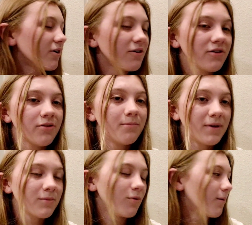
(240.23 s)
error is a
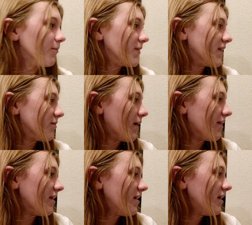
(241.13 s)
big problem with this
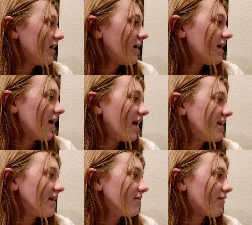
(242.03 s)
method.
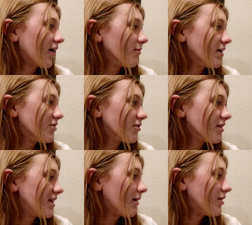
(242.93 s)
Any environmental
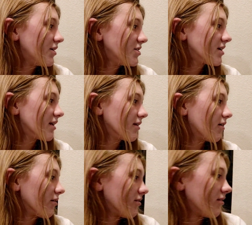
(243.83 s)
contamination can
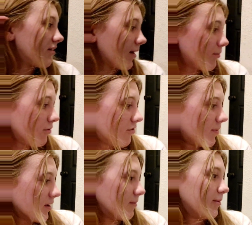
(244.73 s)
cause the sample to
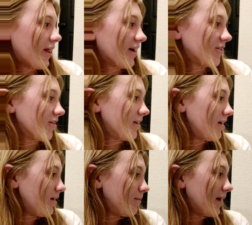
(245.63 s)
become inaccurate.
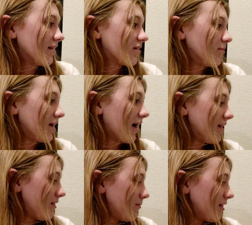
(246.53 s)
Bands can be
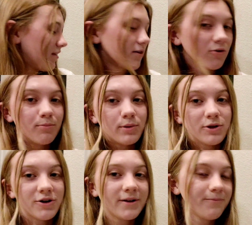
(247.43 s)
added, missing, or
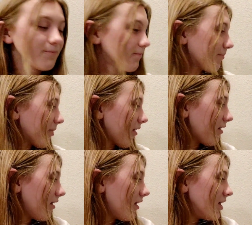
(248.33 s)
blurry.
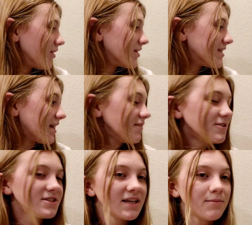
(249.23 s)
You can tell if
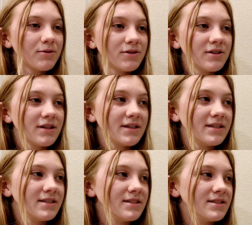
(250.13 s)
your sample
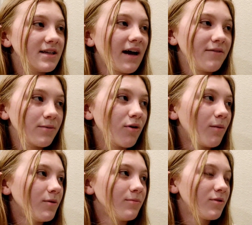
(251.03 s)
is having
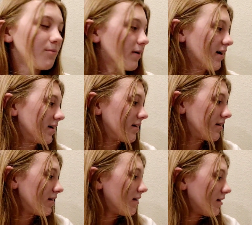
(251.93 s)
problems by
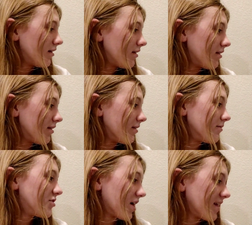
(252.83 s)

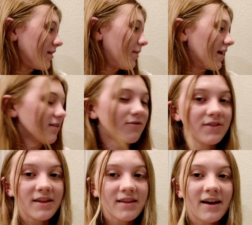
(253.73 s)
checking the bands for
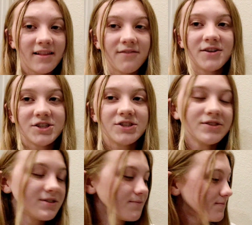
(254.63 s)
these kinds of
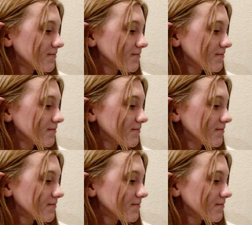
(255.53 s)
issues.